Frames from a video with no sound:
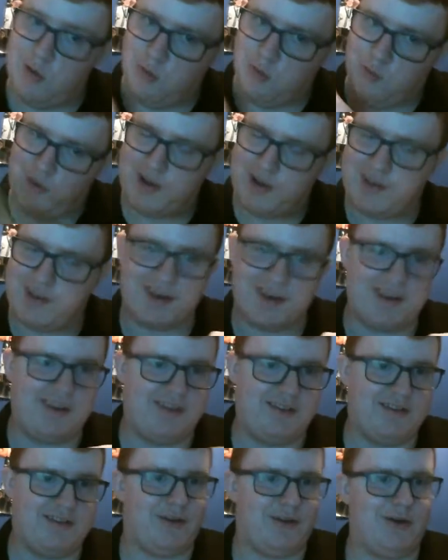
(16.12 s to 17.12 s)
What
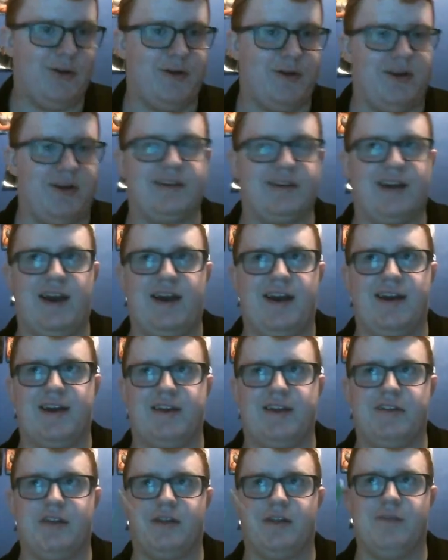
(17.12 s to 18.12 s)
is going on,
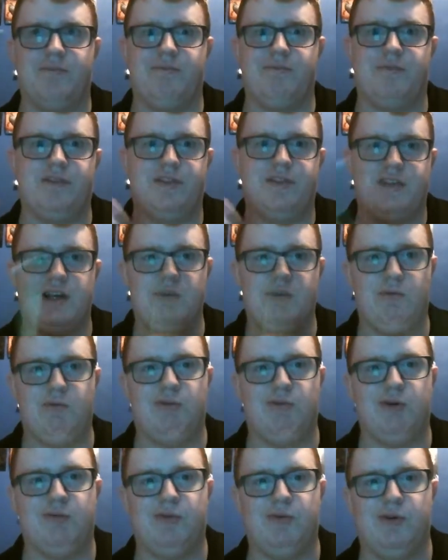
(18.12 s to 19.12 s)
guys?
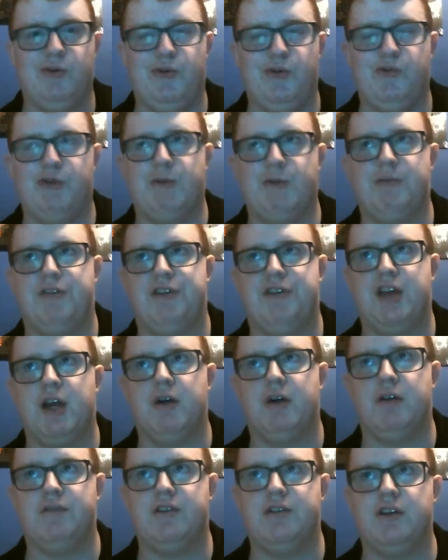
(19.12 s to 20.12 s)
One World from
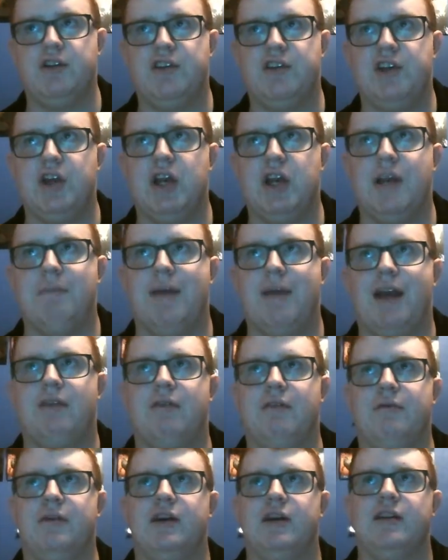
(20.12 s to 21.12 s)
Reviews here, and I'm back
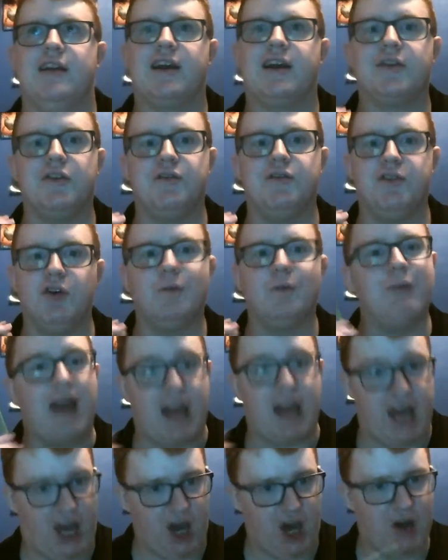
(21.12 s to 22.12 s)
with next review,
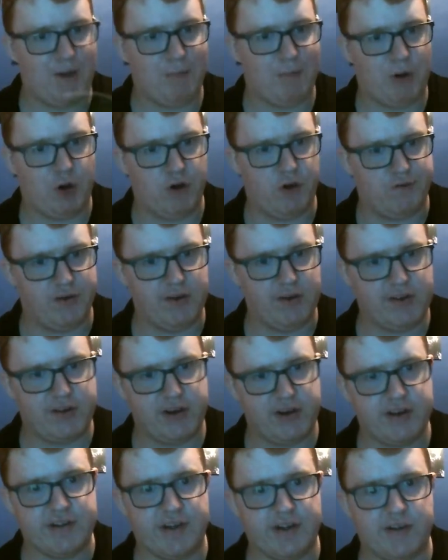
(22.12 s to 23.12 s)
my Harry Potter review
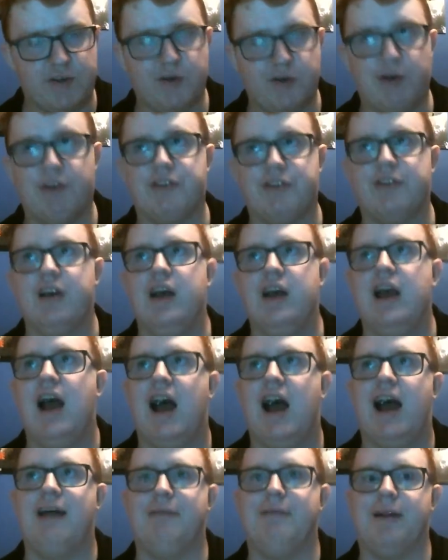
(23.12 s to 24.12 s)
series. Of course,
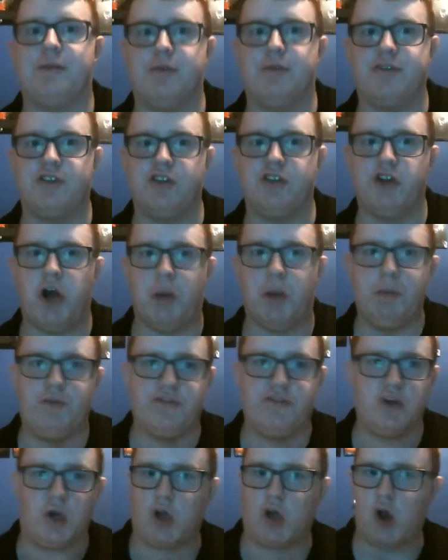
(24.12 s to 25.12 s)
as most of you know, I'm
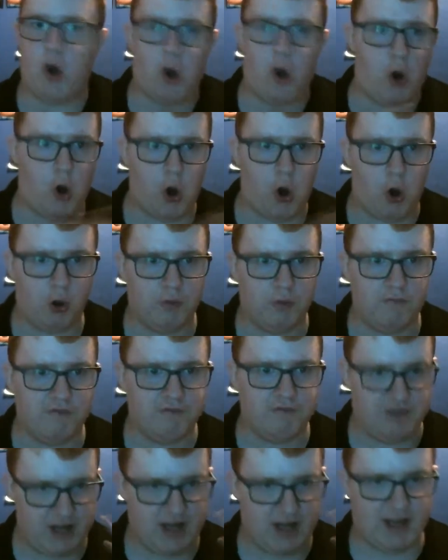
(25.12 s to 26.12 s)
reviewing all
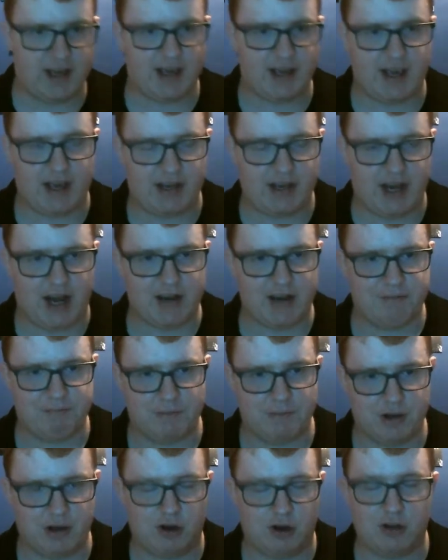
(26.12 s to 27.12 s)

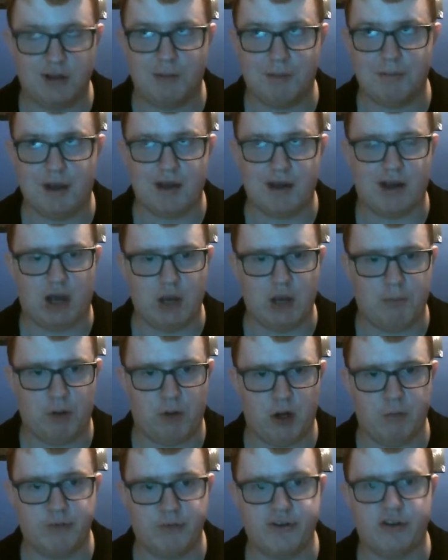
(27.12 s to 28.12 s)
the main Harry
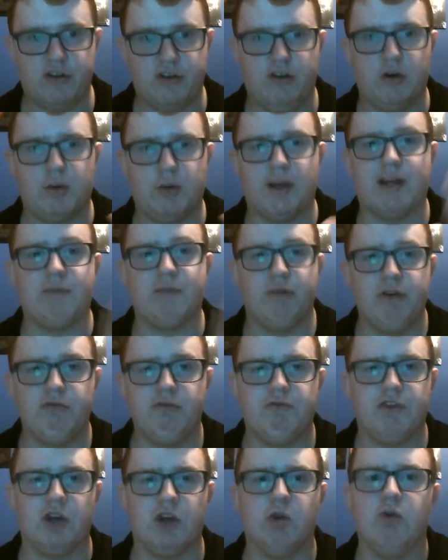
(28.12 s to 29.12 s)
Potter movies, along with a
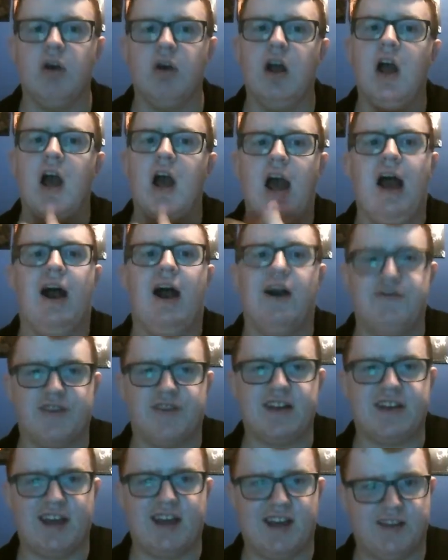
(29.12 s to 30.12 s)
review of
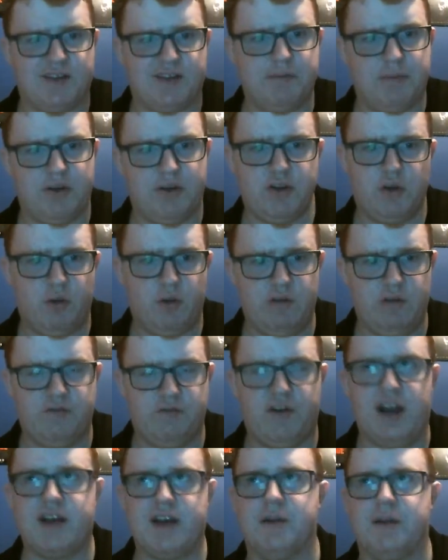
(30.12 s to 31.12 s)
Fantastic Beasts and Where I
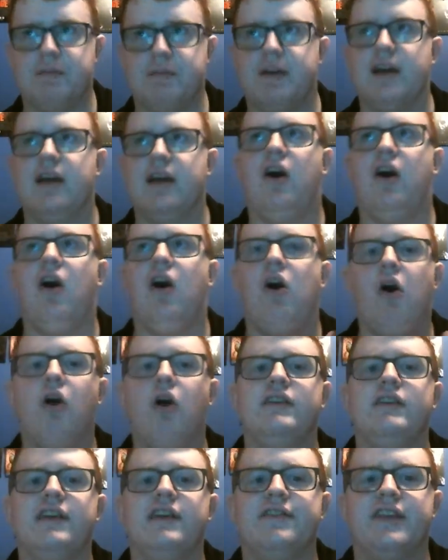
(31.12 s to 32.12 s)
Find Them,
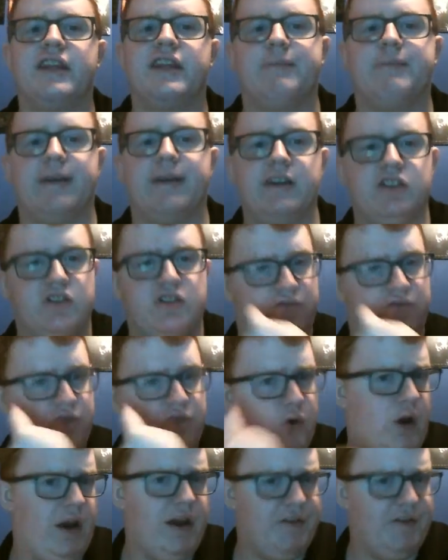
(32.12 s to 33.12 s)
all in anticipation
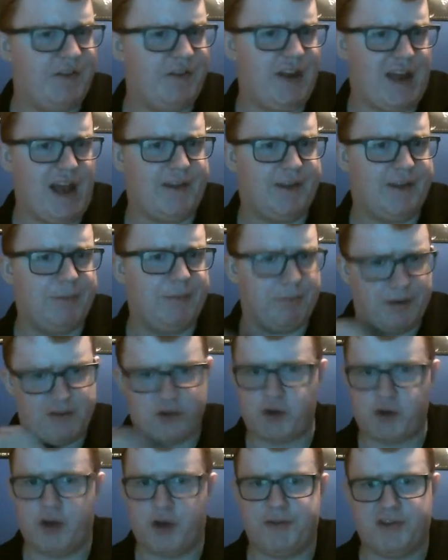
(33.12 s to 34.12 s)
for Fantastic
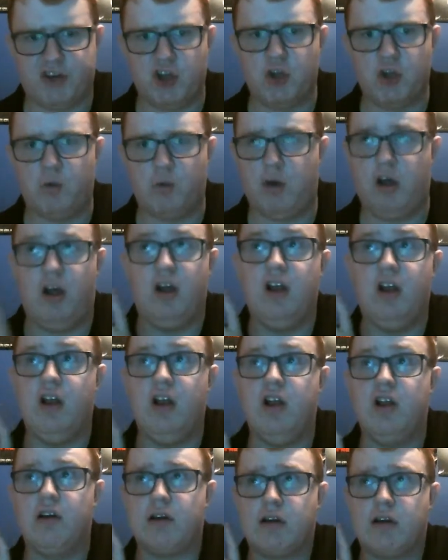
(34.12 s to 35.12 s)
Beasts: The Gilwall
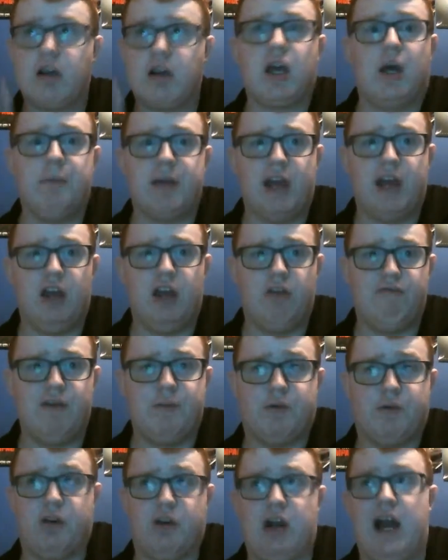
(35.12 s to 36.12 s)
coming out in
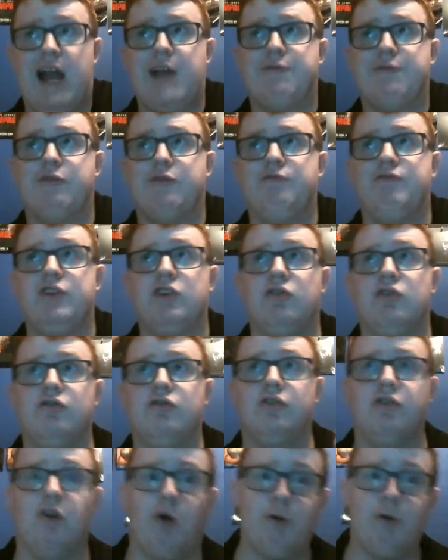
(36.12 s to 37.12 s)
November. I've reviewed
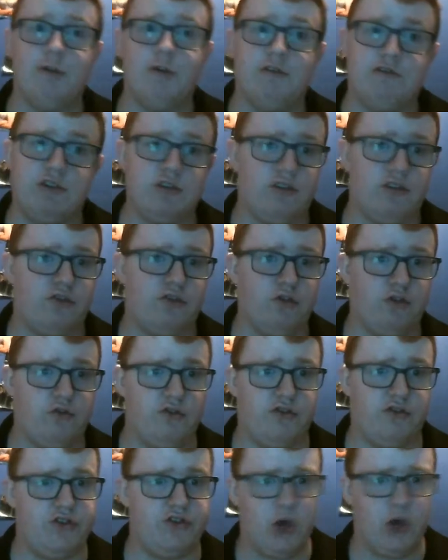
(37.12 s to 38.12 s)
the
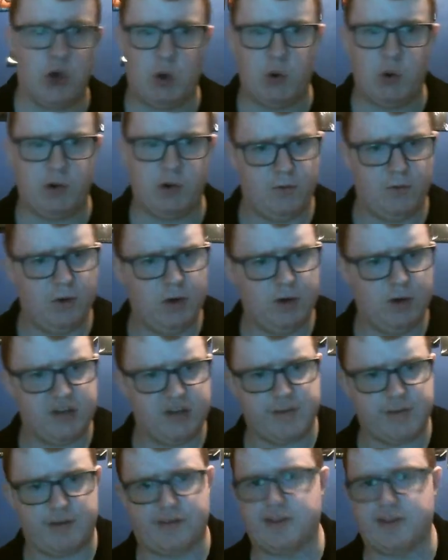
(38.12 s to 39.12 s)
Sorcerer's Stone,
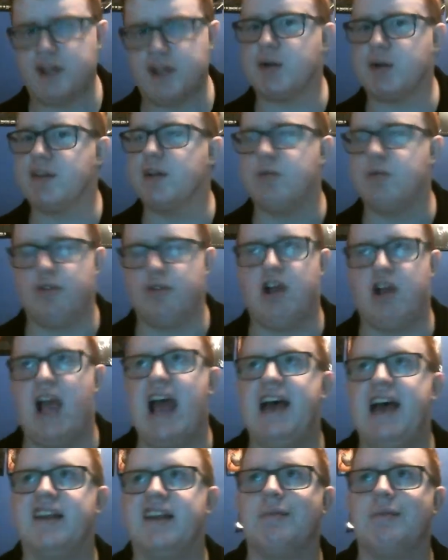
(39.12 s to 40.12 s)
Human Secrets, and the Person
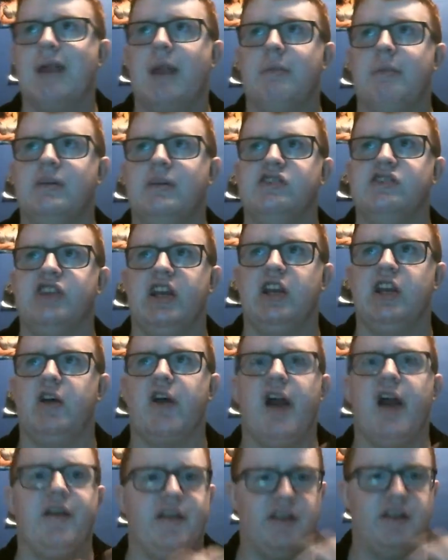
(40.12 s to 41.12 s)
Asked Me on my channel. If
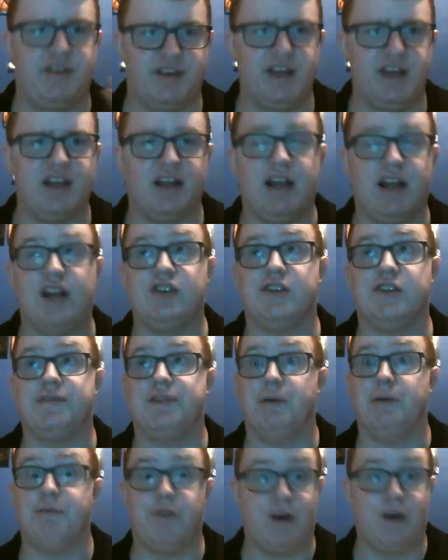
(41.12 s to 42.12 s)
you have not seen it, I actually
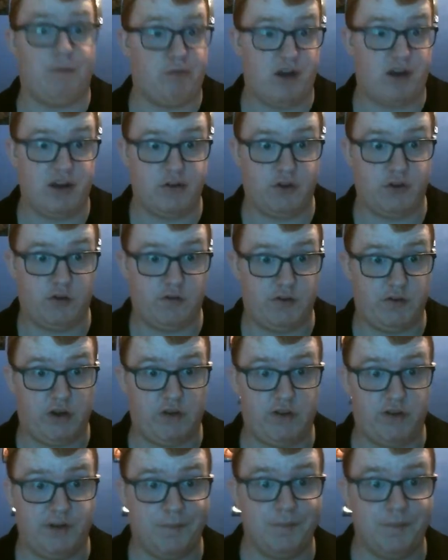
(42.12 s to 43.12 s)
feel very proud of those reviews.